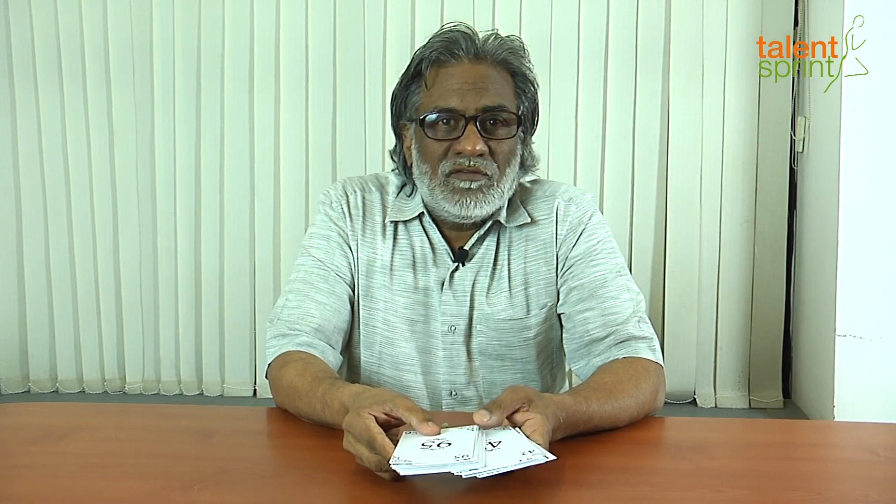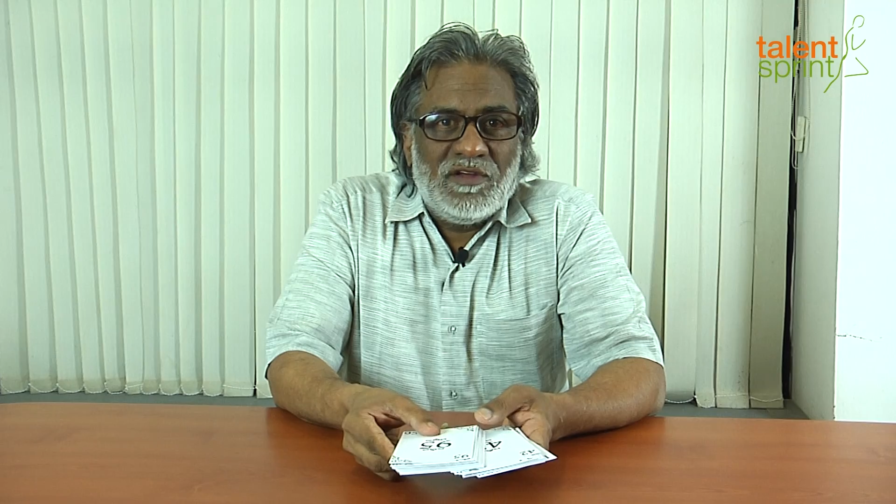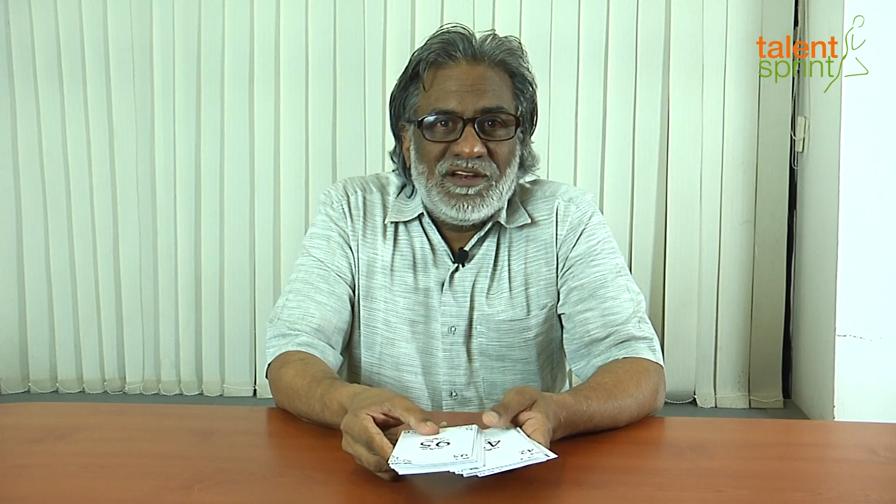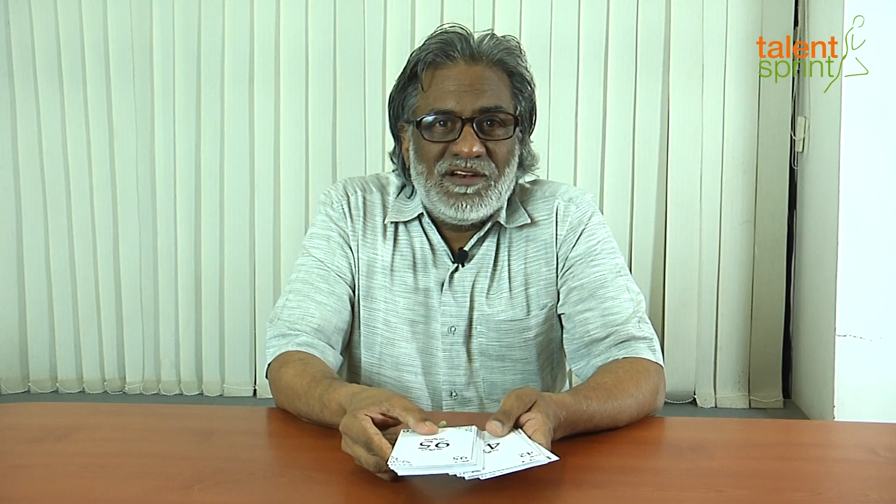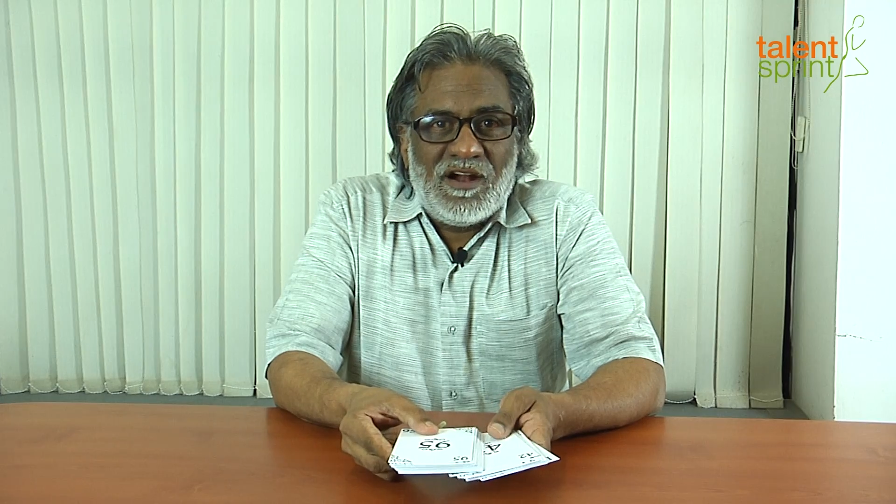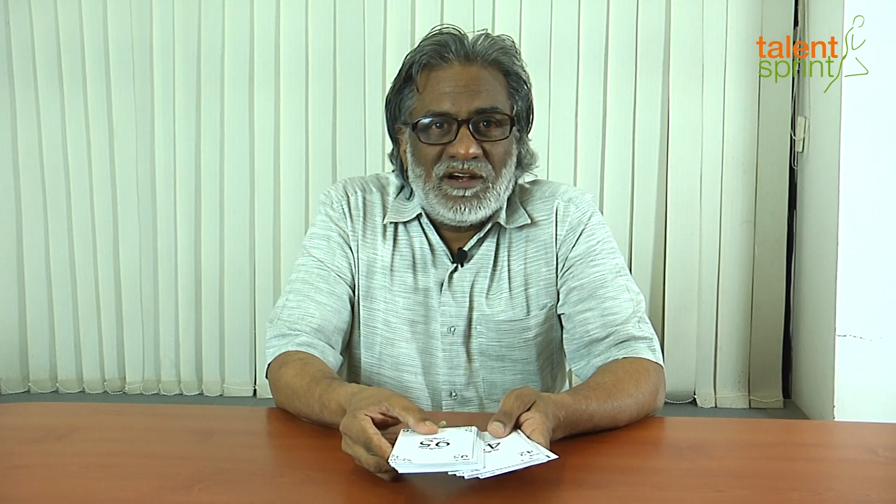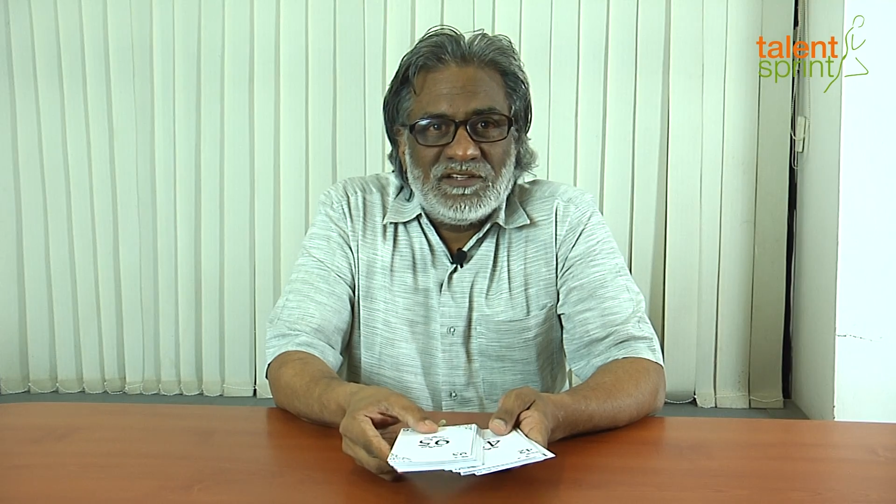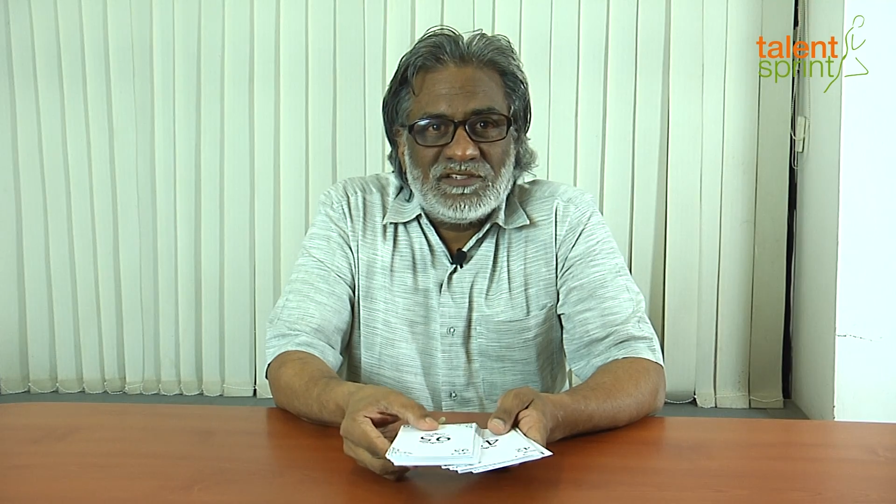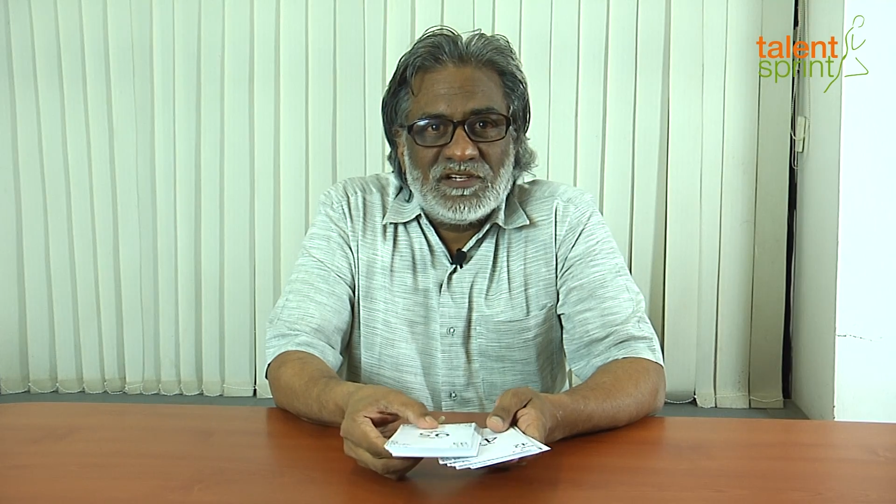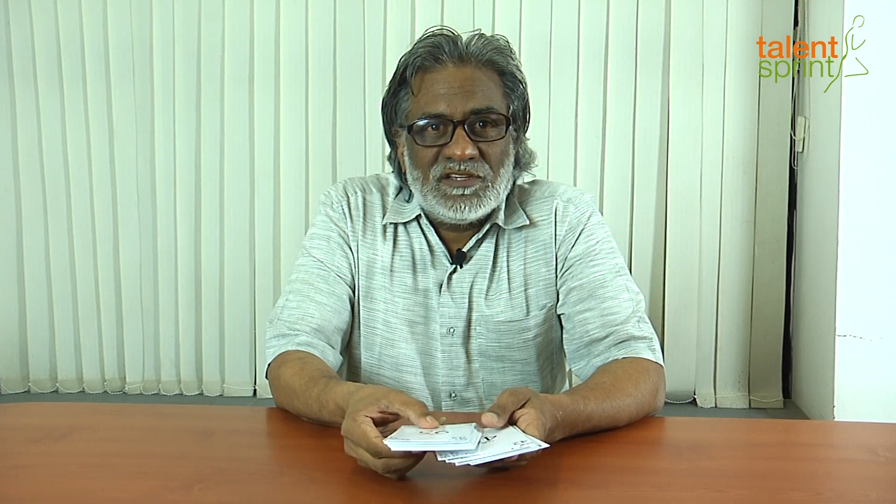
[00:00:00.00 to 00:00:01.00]
We did not
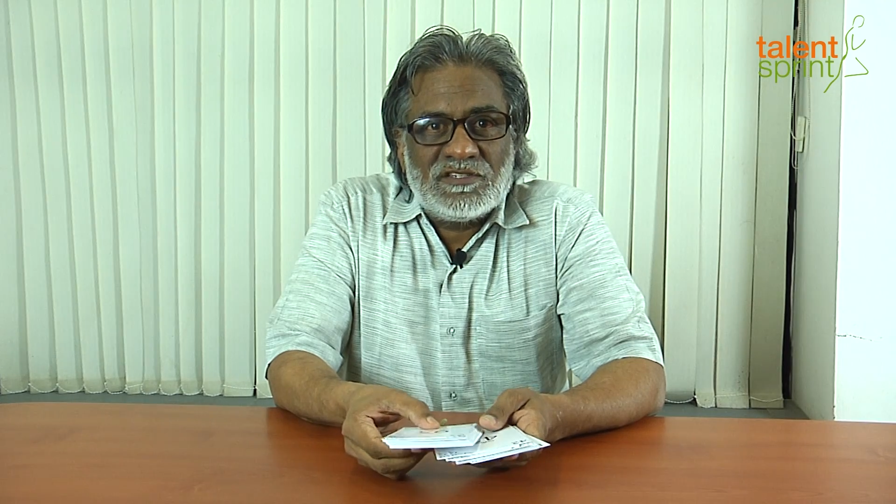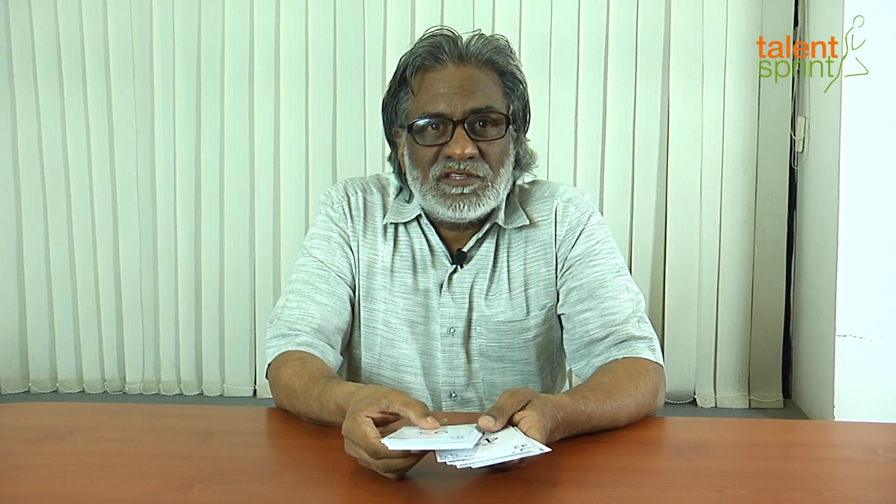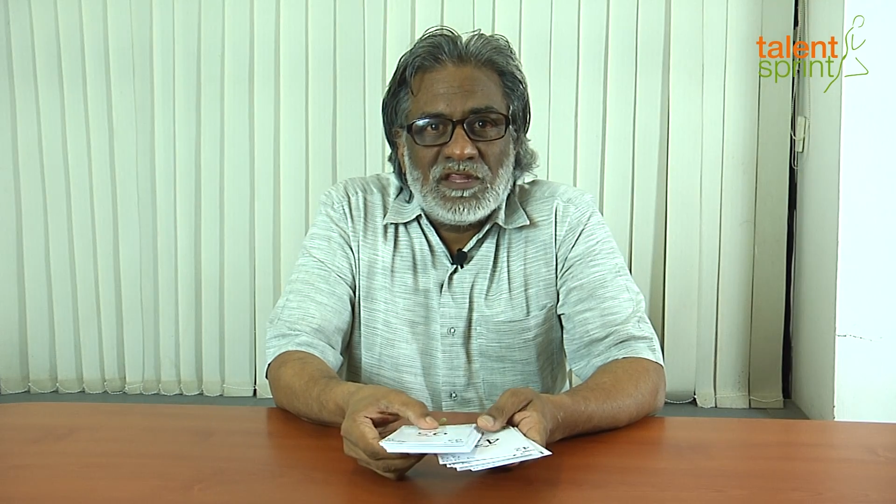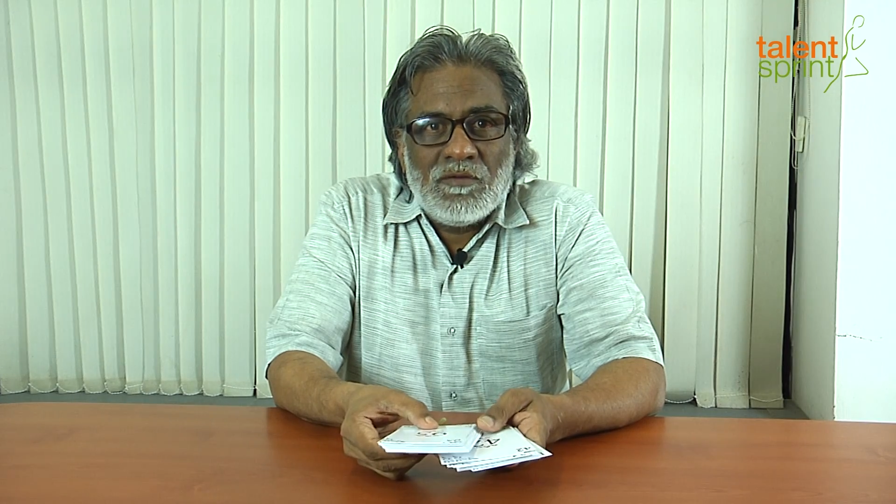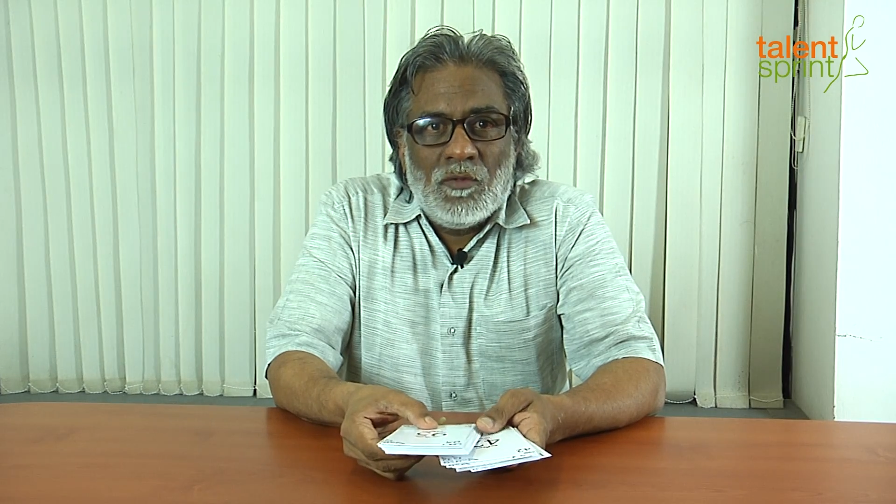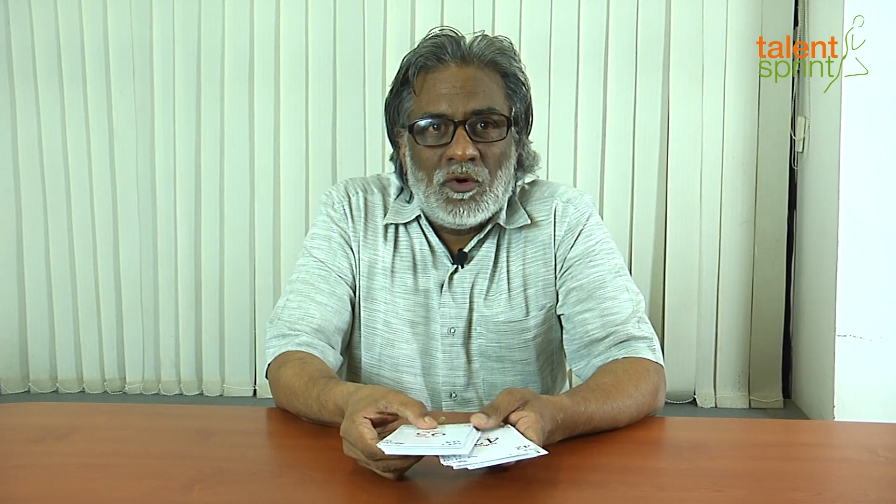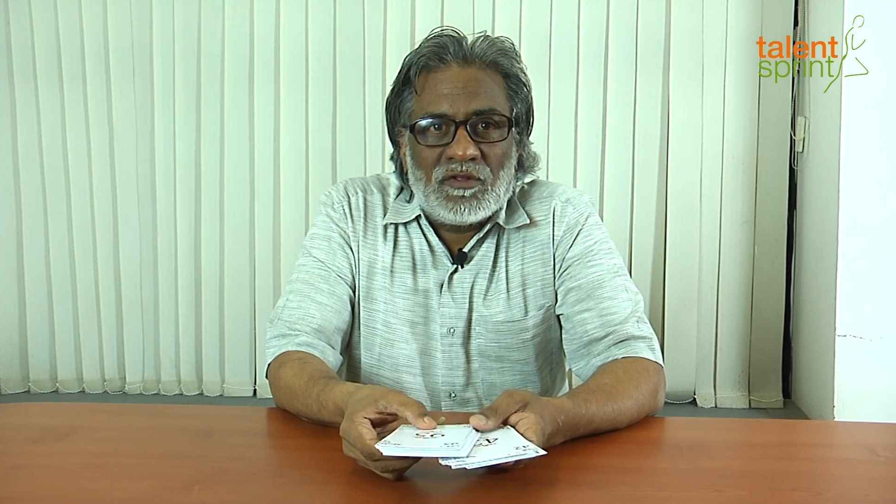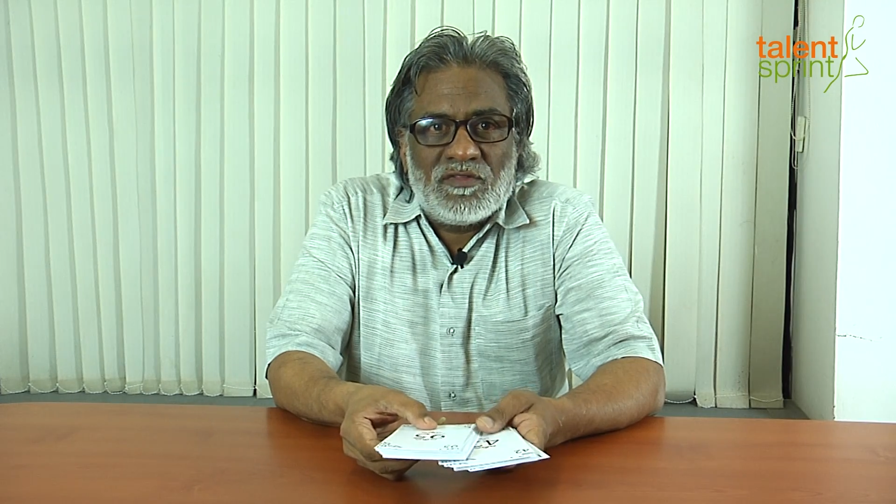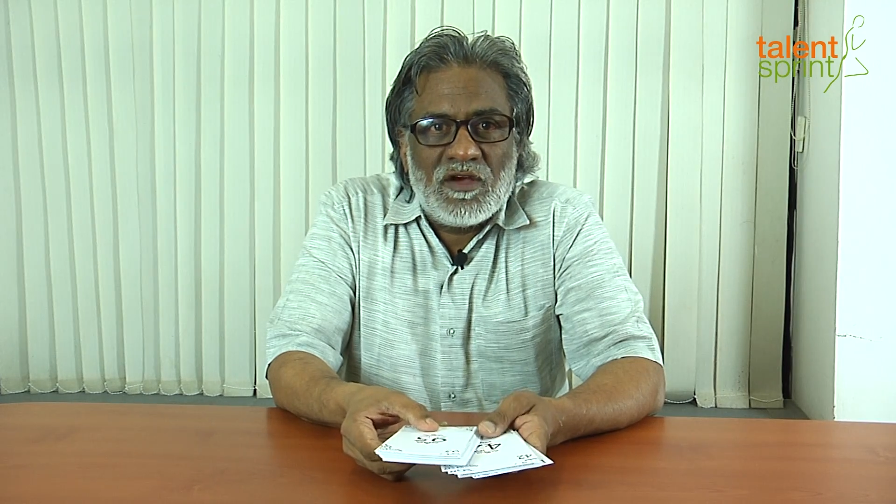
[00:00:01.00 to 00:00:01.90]
discuss the more